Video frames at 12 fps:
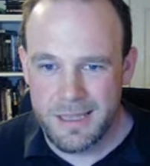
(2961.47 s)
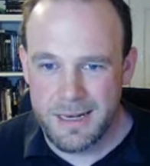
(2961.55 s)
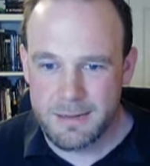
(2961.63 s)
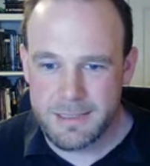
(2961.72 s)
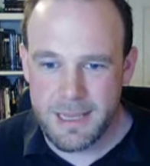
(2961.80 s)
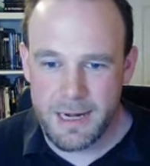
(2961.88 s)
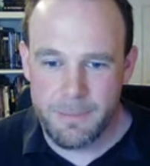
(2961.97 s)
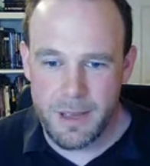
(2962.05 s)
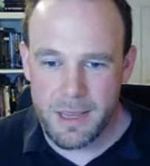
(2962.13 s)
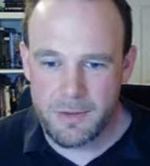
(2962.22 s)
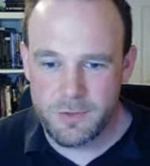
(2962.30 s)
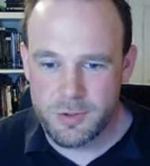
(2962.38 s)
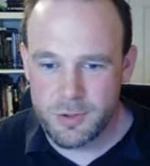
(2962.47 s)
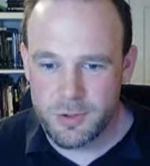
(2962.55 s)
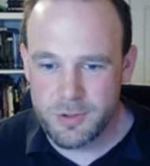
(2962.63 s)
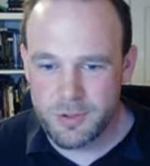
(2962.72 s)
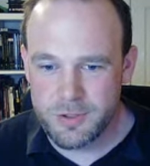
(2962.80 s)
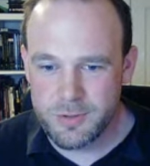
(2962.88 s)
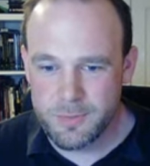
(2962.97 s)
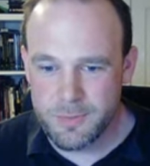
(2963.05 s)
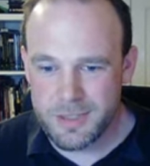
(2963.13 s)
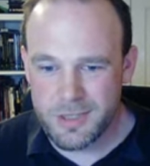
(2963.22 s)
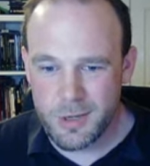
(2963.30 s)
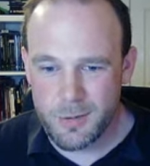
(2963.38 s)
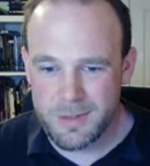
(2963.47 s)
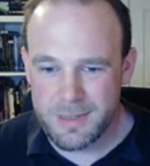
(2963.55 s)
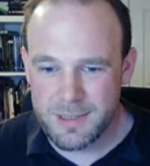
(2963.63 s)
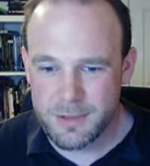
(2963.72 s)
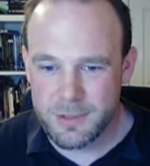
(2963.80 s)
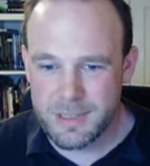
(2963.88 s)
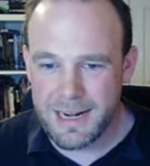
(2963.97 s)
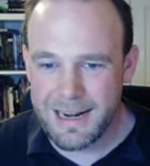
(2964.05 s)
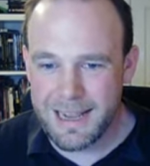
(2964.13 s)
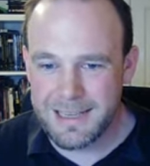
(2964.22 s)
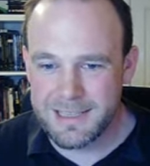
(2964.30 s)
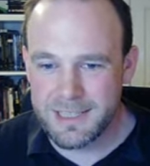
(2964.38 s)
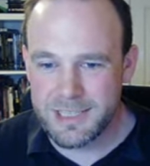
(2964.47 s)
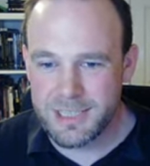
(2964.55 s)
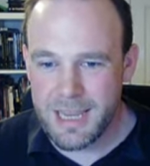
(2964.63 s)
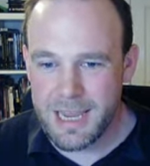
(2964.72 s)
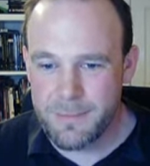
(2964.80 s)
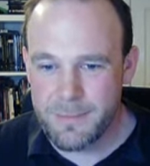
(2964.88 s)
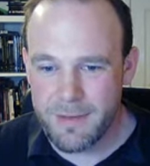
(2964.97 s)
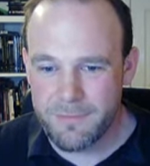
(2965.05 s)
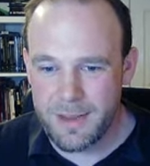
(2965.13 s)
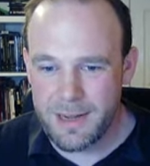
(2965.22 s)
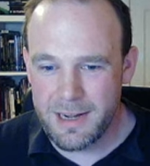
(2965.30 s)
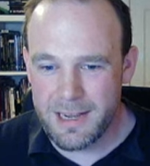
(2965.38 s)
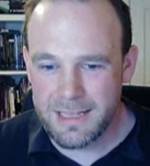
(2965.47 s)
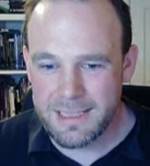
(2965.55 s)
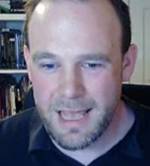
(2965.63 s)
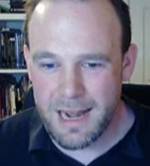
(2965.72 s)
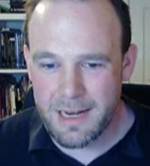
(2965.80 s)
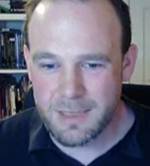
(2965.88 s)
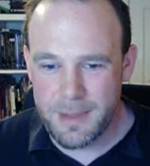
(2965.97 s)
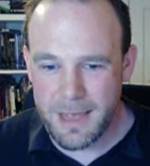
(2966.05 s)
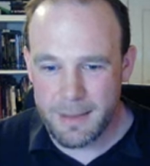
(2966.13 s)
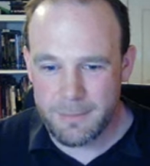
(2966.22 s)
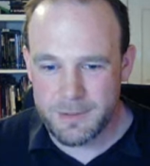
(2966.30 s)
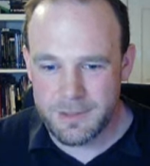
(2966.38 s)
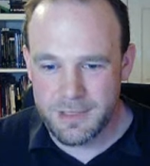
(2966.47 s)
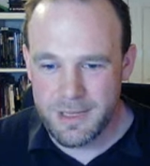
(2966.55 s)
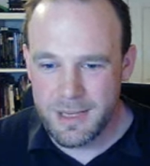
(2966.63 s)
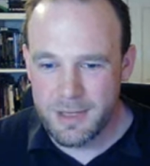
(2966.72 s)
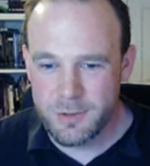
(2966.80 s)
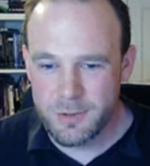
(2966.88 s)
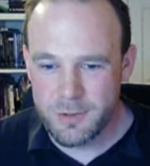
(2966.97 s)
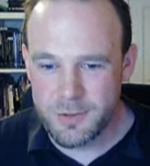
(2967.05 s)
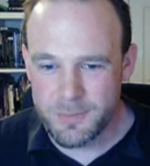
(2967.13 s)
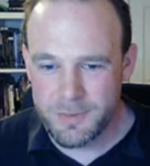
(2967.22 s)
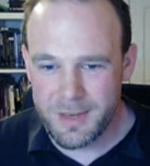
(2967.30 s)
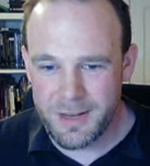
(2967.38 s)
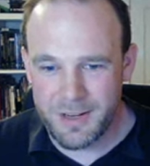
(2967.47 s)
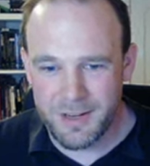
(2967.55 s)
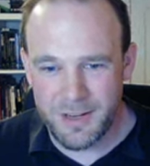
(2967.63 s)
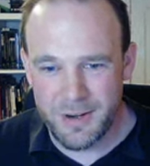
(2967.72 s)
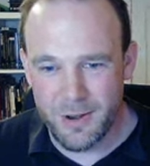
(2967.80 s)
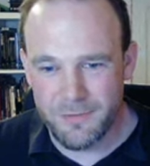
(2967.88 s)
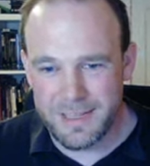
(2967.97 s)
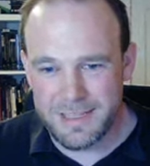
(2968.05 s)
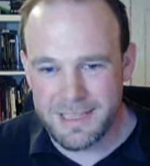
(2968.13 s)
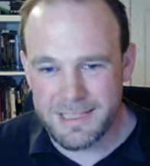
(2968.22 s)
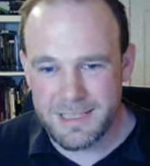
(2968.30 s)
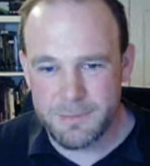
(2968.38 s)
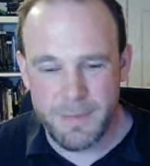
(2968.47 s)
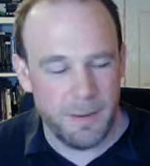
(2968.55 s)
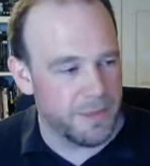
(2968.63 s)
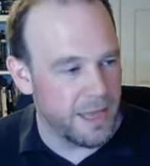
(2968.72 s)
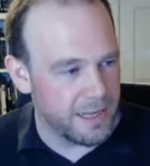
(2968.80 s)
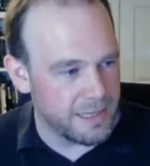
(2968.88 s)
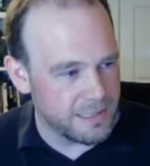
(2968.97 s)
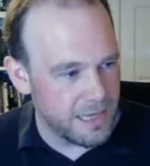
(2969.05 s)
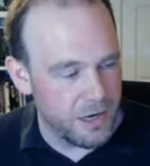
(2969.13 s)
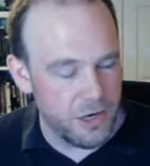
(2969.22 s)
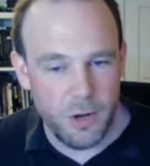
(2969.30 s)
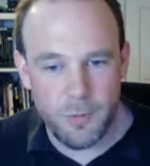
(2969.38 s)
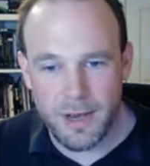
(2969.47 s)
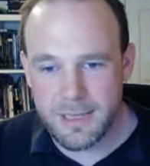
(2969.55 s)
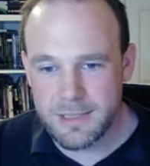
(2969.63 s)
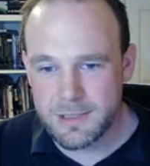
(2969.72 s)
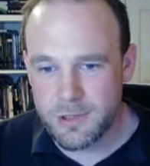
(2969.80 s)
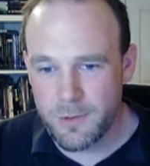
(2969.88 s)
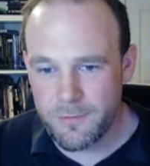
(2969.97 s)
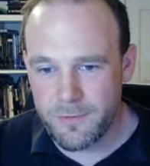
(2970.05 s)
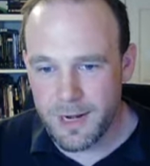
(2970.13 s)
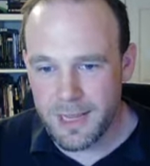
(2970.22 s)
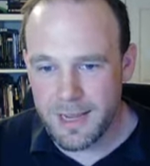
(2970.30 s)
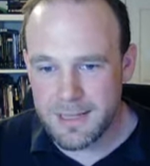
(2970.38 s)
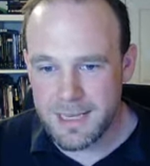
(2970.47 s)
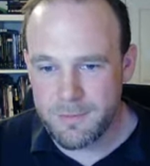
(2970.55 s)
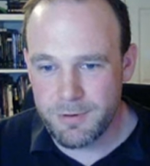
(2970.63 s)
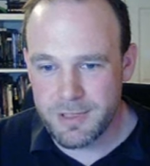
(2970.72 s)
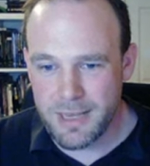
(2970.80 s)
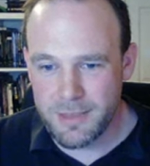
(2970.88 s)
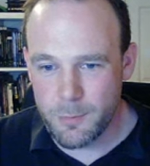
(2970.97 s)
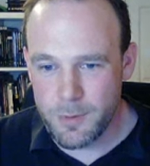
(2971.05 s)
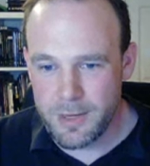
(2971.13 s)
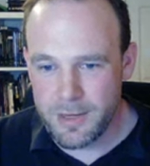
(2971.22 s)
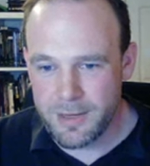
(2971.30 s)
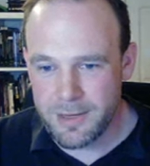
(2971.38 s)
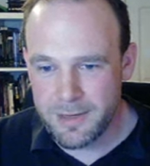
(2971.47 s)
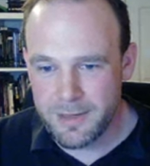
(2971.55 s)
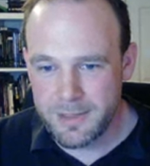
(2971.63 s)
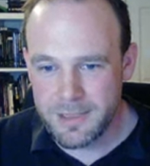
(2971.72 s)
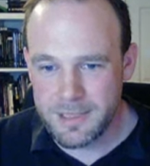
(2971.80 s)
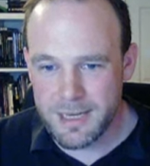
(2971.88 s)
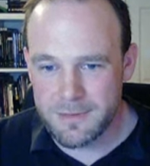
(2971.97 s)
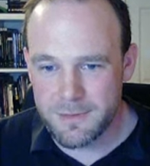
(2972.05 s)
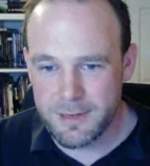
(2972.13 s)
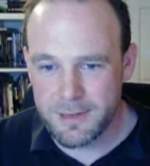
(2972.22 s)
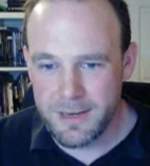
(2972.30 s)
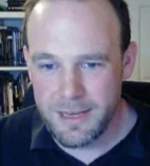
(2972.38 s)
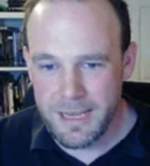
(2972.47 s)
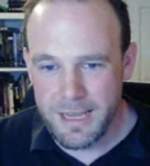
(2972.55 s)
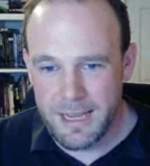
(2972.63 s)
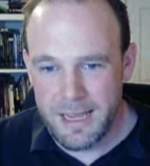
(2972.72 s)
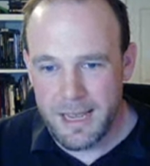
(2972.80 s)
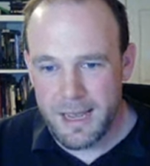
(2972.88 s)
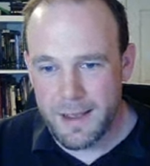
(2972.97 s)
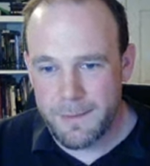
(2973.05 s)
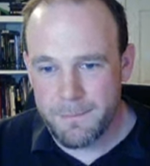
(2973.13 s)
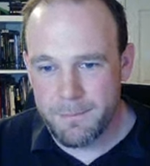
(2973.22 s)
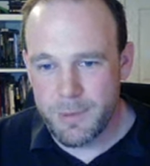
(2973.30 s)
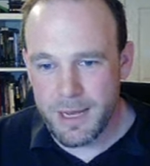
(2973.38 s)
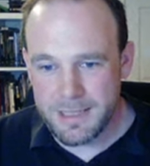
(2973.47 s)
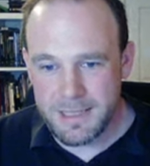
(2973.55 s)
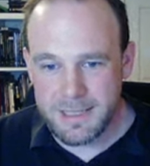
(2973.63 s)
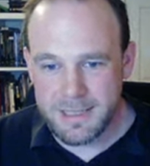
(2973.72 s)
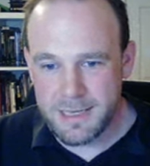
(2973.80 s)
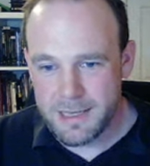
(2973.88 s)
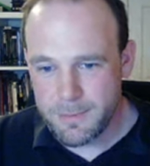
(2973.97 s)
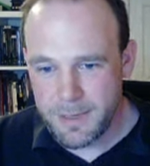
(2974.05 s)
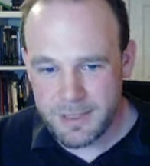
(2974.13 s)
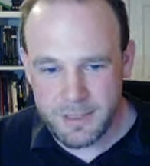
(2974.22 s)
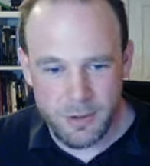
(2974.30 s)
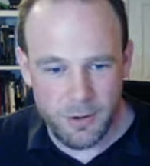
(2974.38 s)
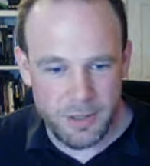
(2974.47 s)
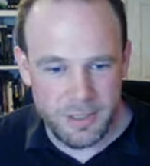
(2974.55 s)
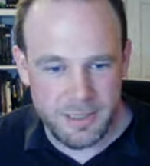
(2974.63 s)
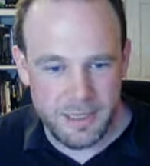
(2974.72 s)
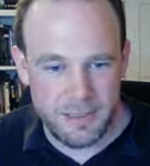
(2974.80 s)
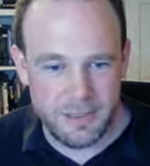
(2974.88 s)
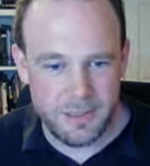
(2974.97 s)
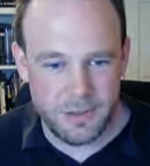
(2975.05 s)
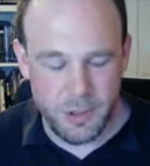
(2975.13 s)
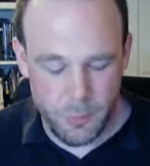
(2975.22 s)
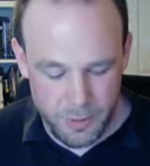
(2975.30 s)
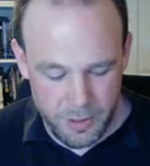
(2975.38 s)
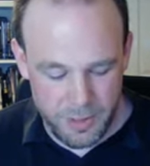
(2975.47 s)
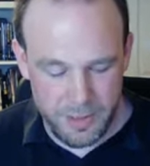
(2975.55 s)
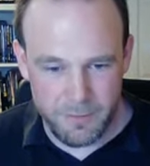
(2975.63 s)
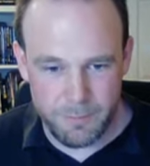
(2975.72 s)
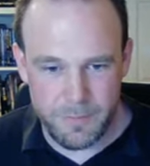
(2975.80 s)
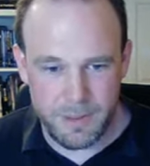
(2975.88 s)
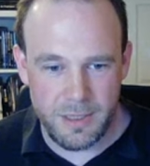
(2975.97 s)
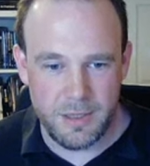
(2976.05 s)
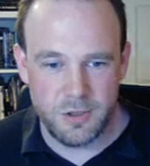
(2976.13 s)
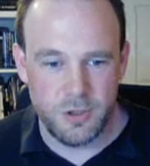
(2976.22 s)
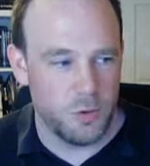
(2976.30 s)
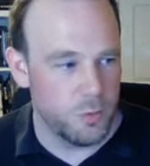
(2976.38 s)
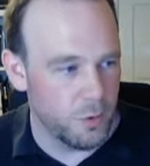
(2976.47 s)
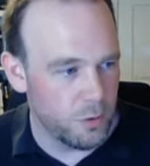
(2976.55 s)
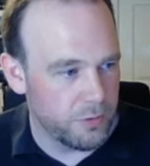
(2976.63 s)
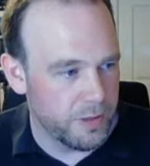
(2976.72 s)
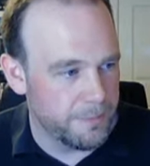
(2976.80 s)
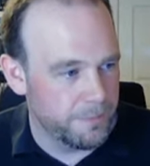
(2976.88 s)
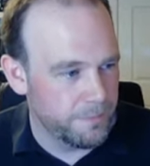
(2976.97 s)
Now, Talon might have done something. So, because Talon has this shame, I'm feeling like Talon has perhaps done something not fantastic. So maybe they're going to say, you know what, I don't feel like I did protect the weak successfully. Um, but I did seek the myths and honor the seers, so we're going to give me two glory